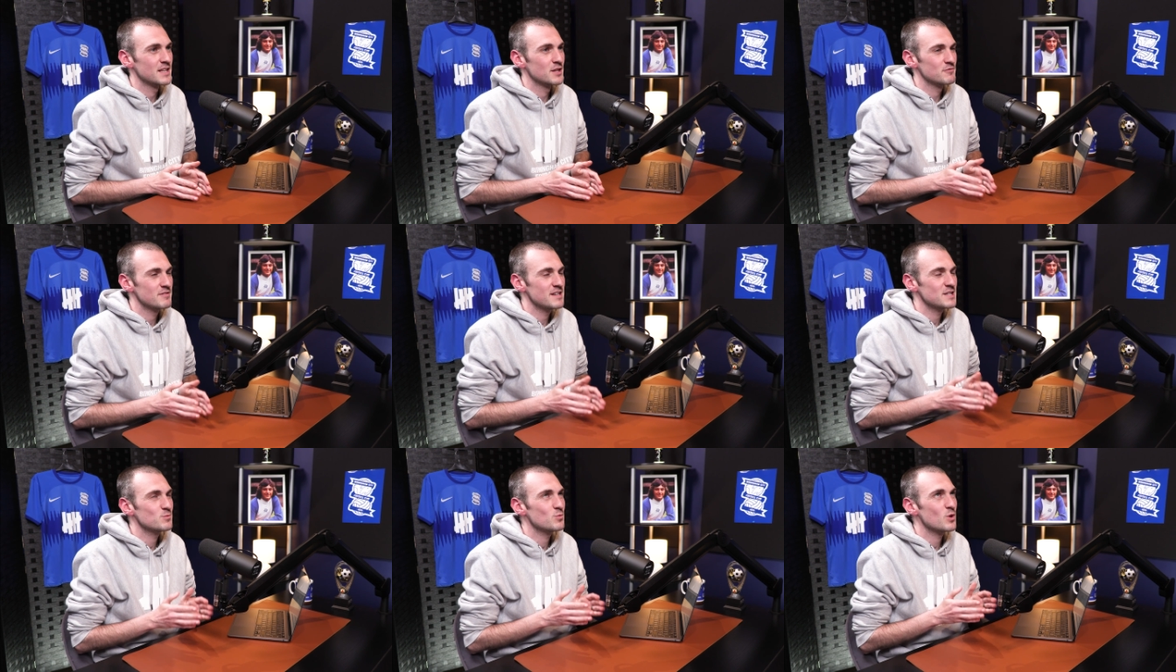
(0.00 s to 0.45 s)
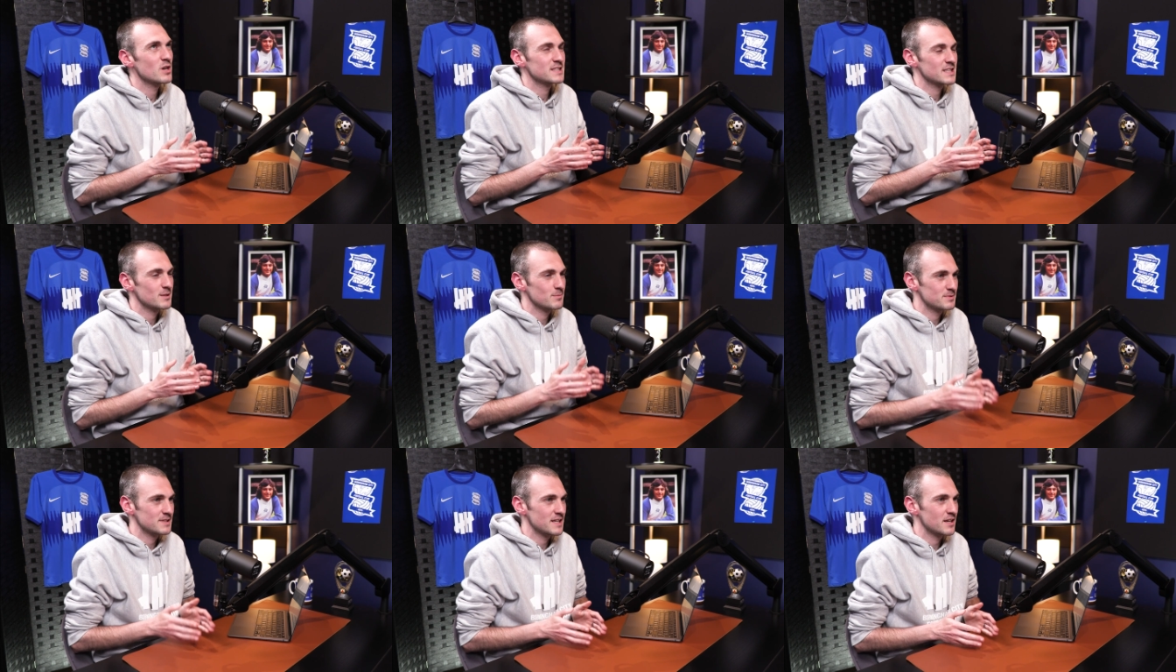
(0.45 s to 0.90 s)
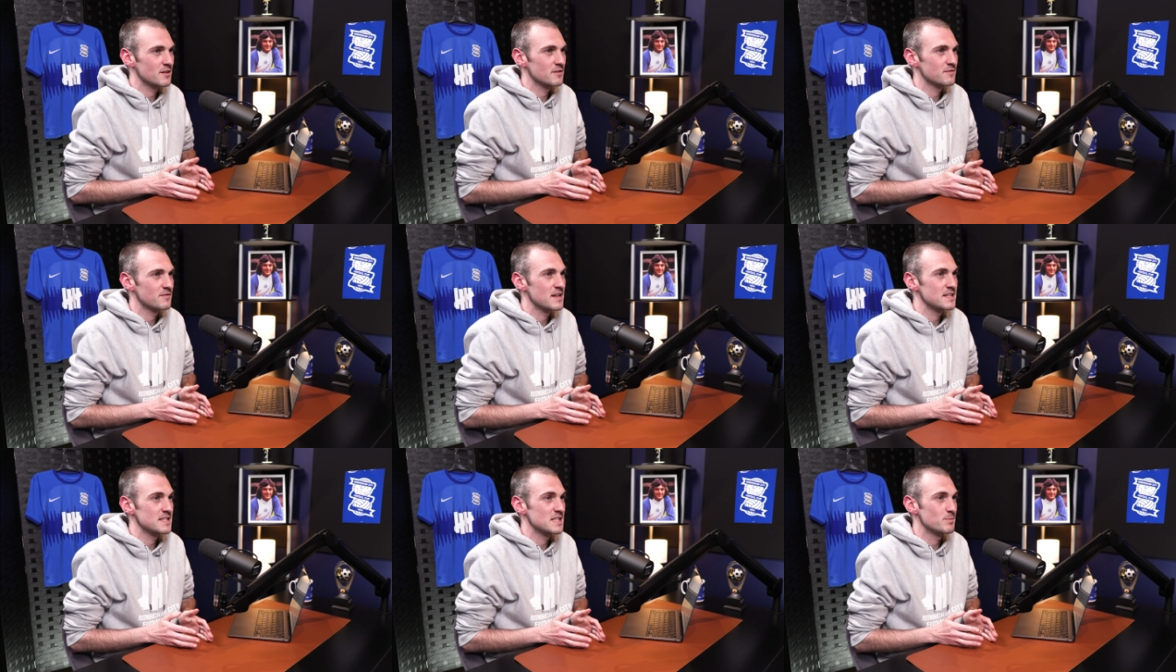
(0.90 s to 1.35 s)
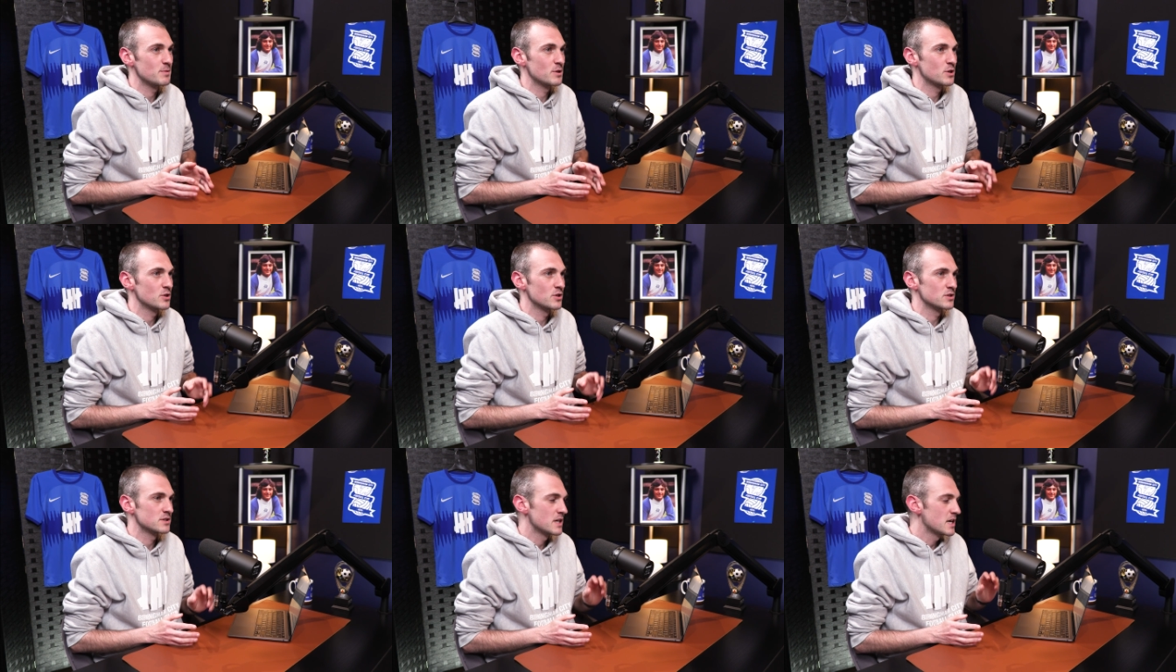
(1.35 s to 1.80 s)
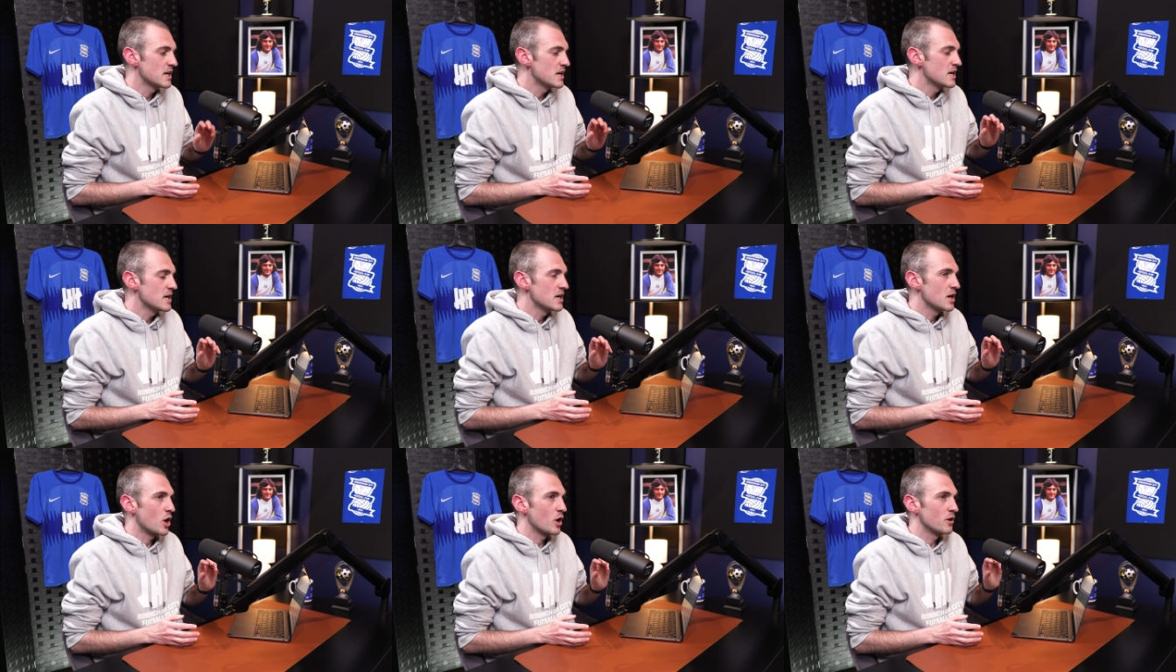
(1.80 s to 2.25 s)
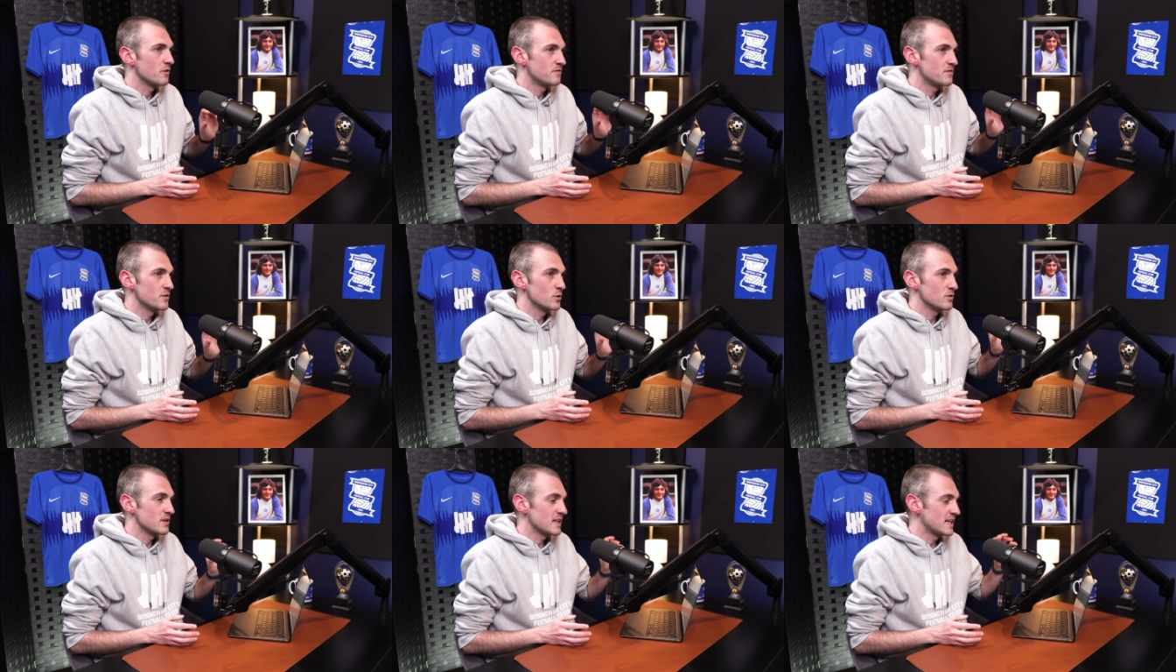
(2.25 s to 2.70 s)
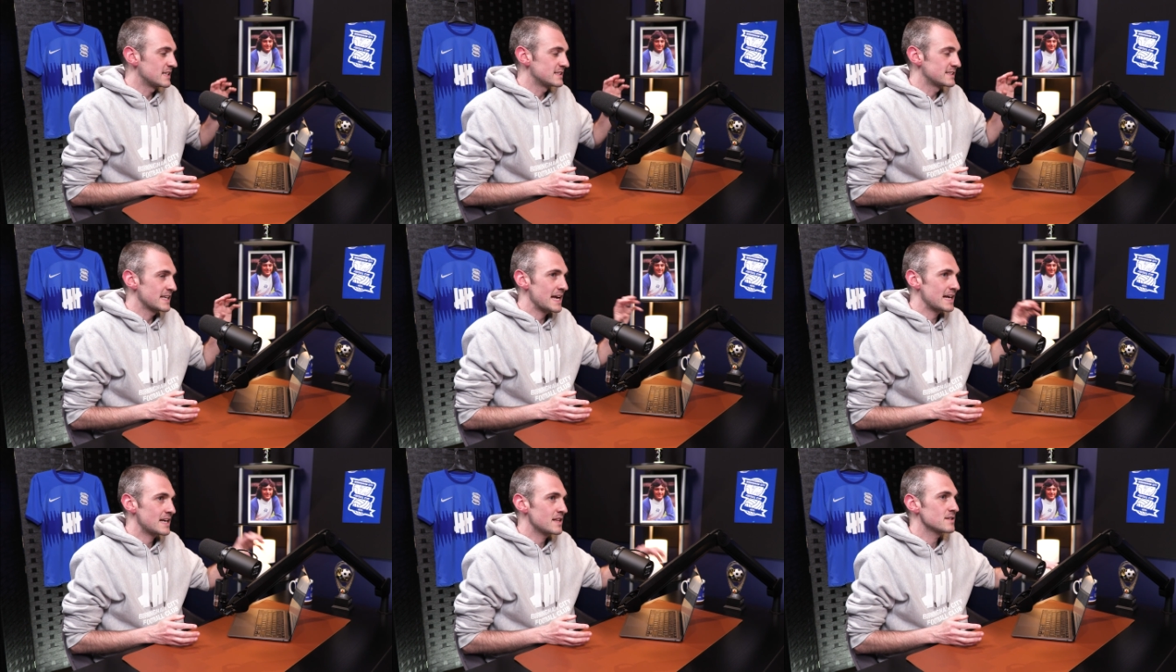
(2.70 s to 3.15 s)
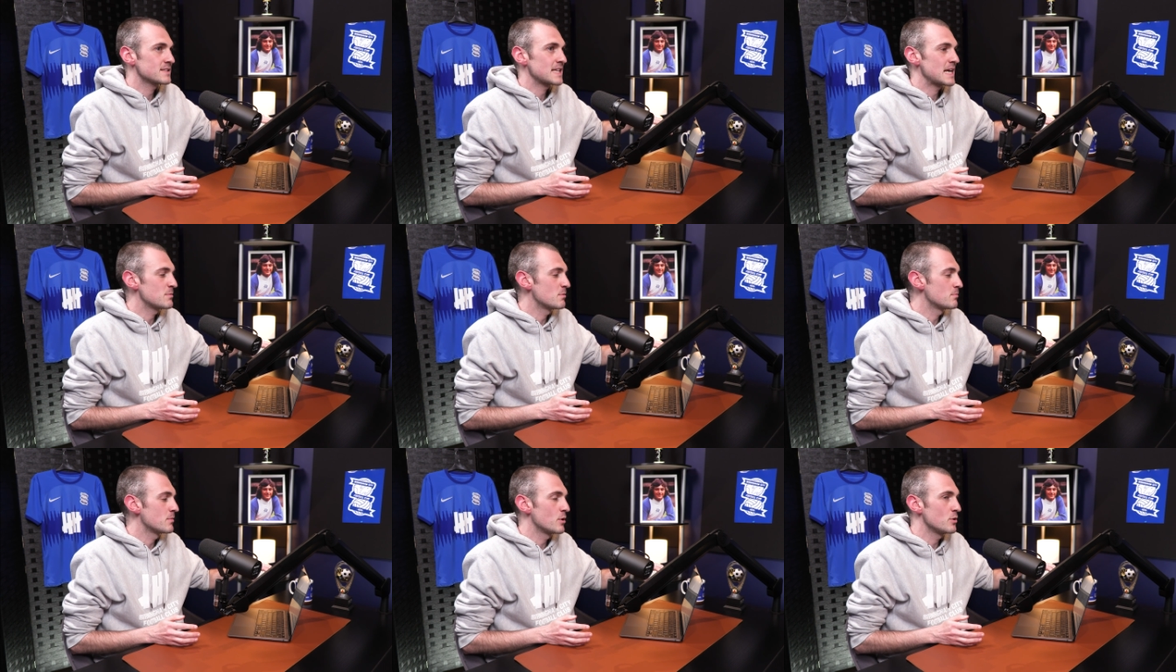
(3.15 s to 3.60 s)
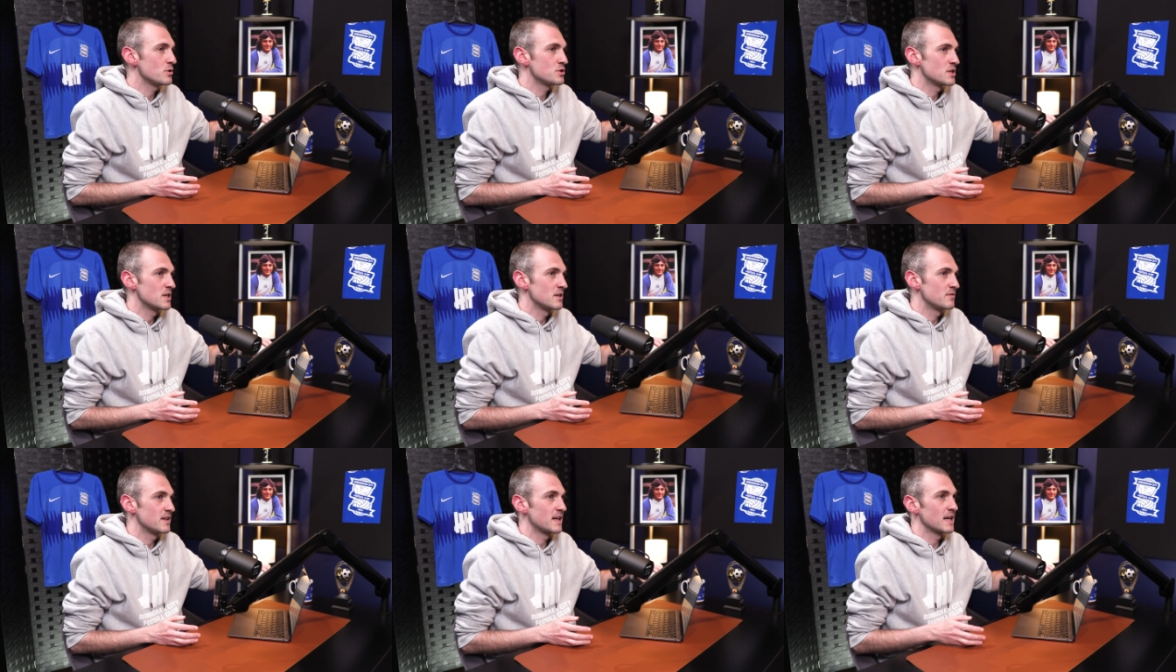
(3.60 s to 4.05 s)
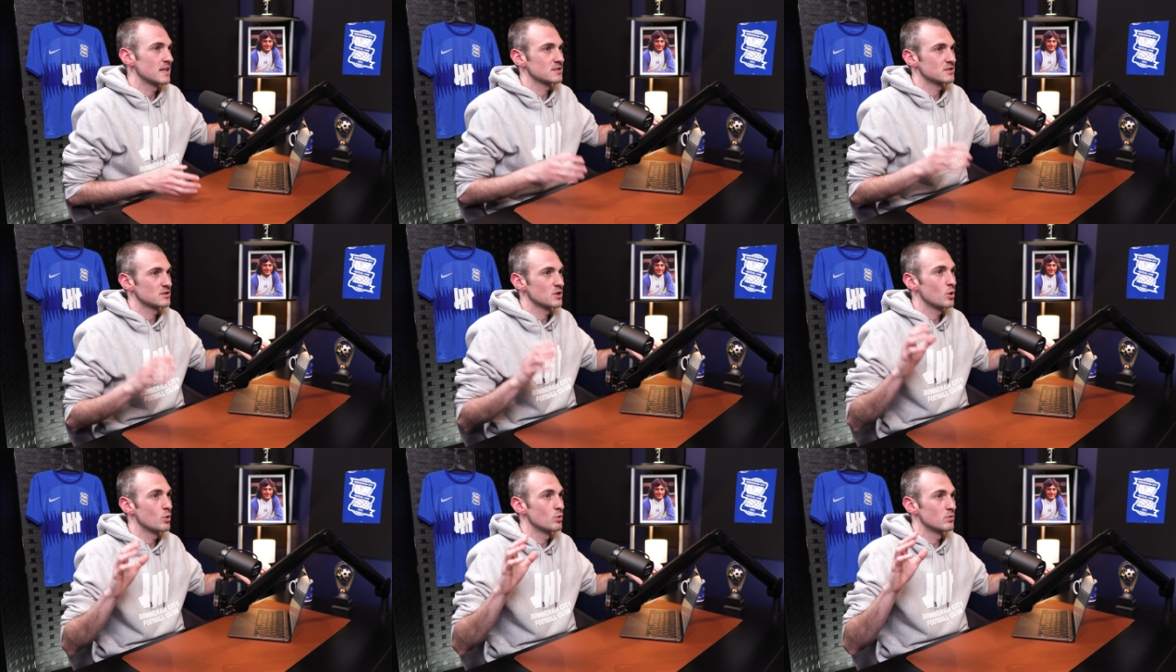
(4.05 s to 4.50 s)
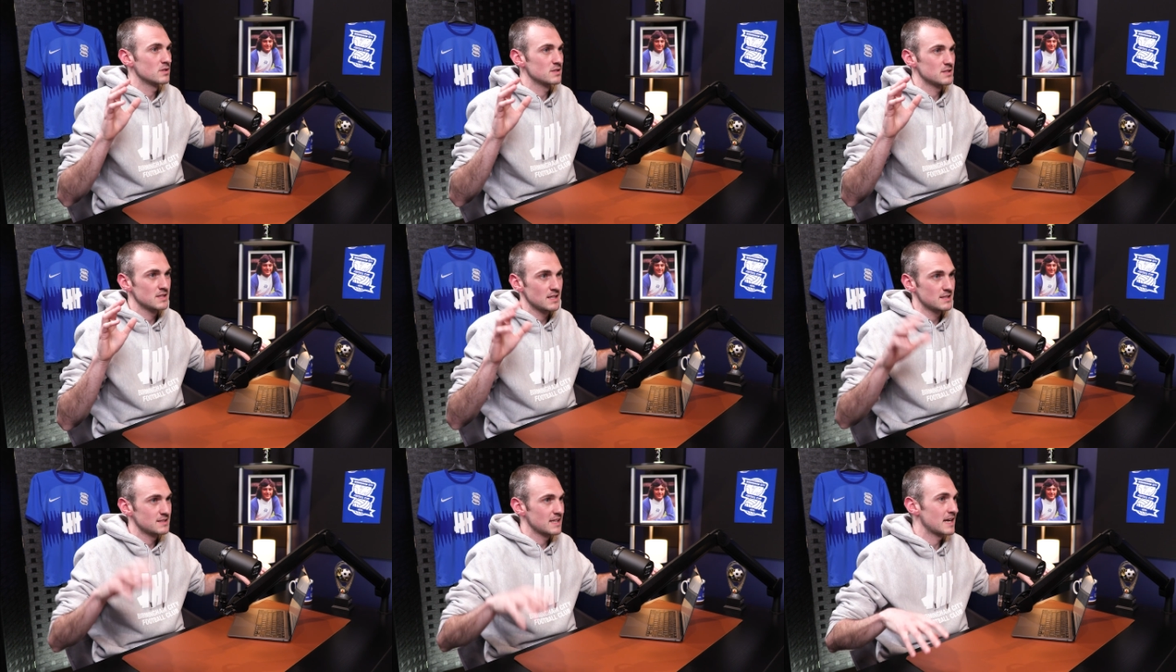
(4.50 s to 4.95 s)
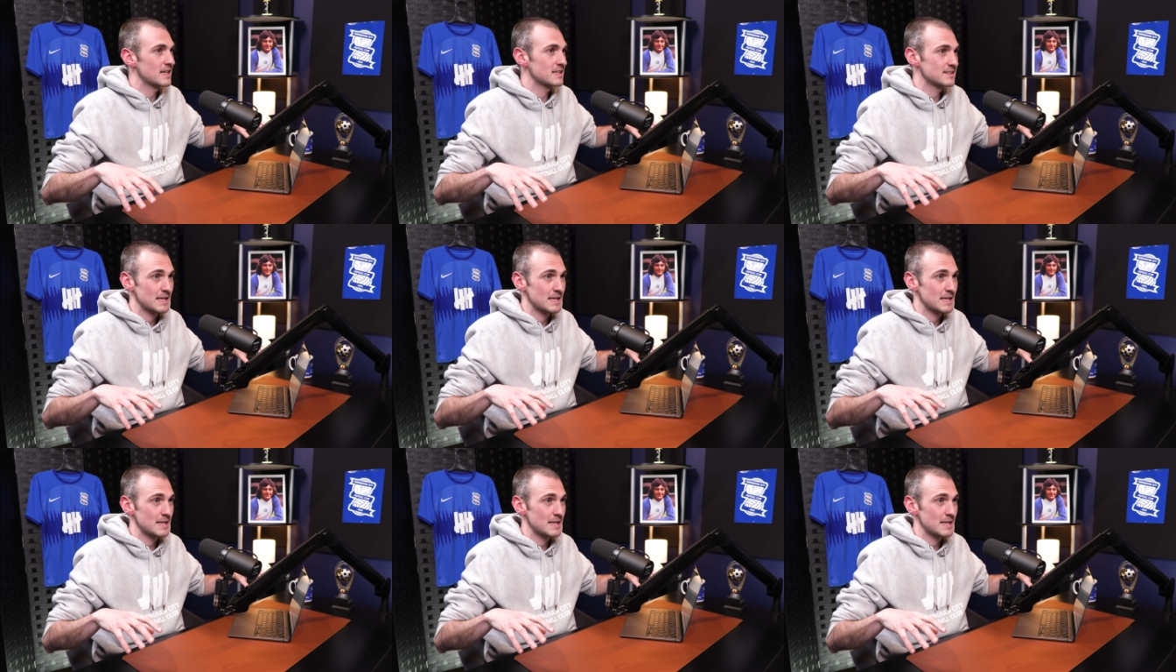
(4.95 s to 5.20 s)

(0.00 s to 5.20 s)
And the reason why I said I'm sitting on the fence is because I feel exactly the same emotion if he gets sold as the exact